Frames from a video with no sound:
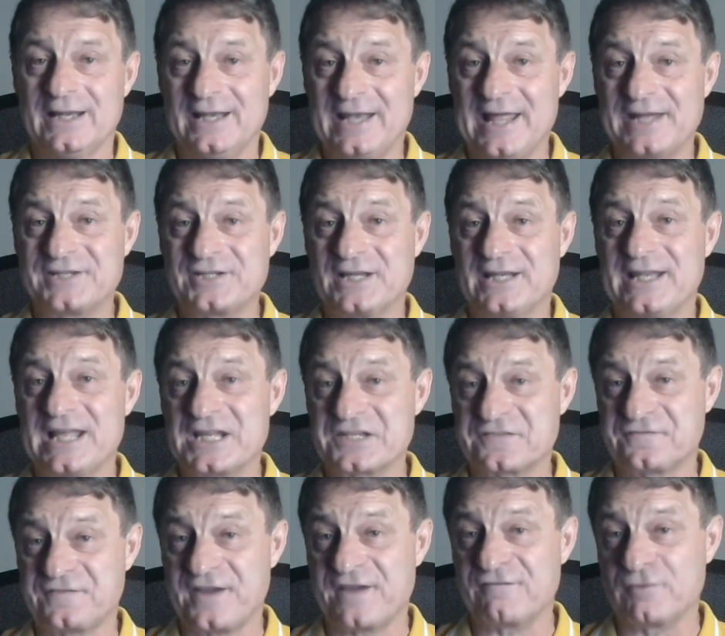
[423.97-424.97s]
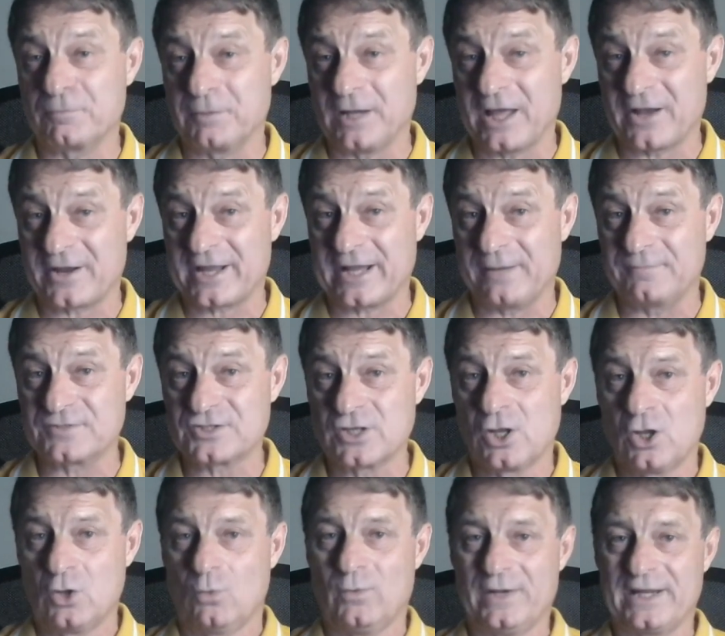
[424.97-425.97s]
led to less favorable
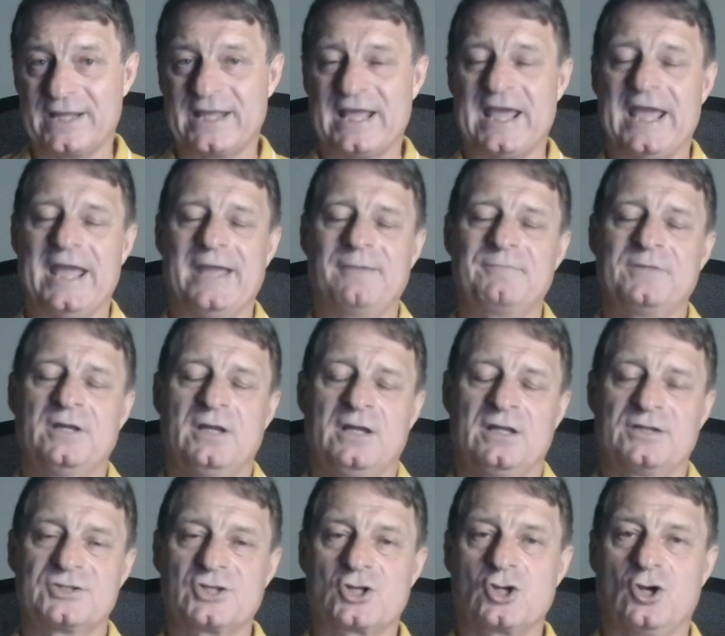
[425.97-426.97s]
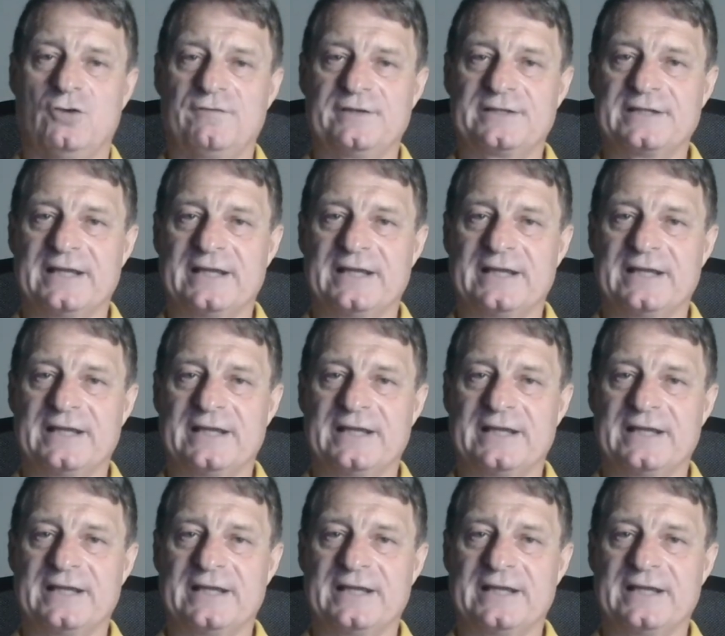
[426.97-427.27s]
outcomes when it came to COVID